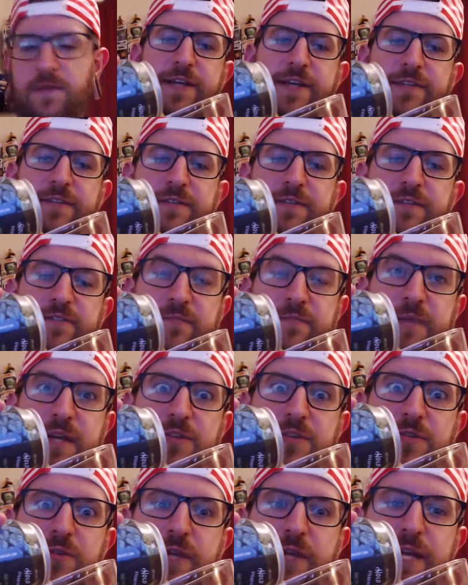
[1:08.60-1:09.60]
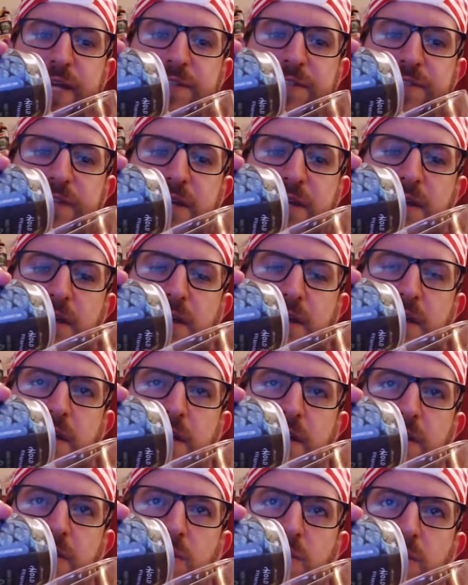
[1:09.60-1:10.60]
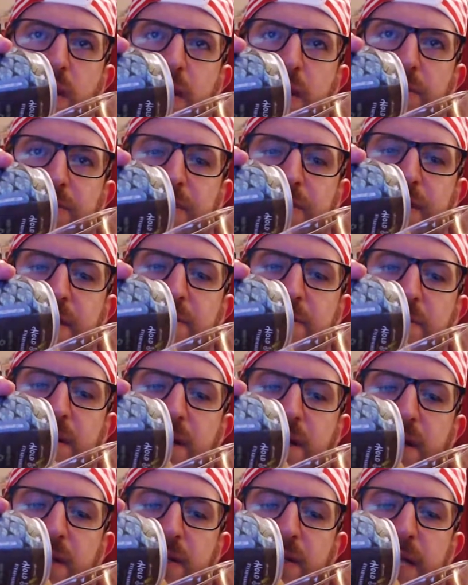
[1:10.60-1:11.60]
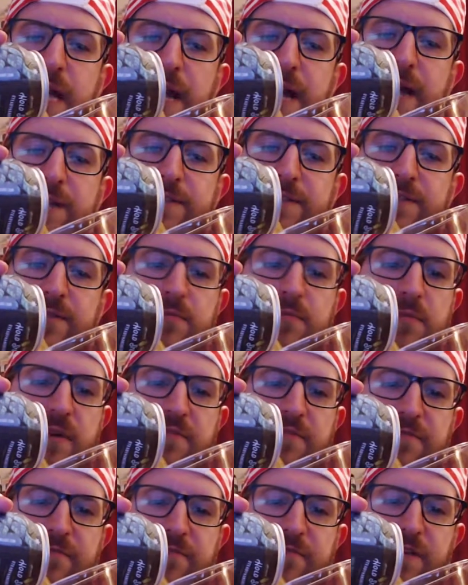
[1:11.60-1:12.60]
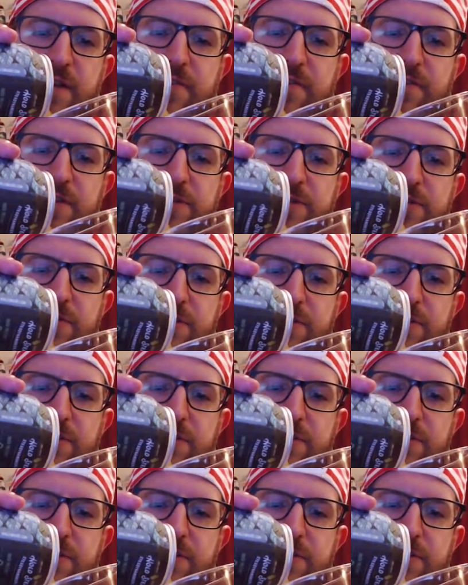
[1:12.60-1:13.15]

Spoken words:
Special guest, the Wild Leap Glass, my favorite Georgia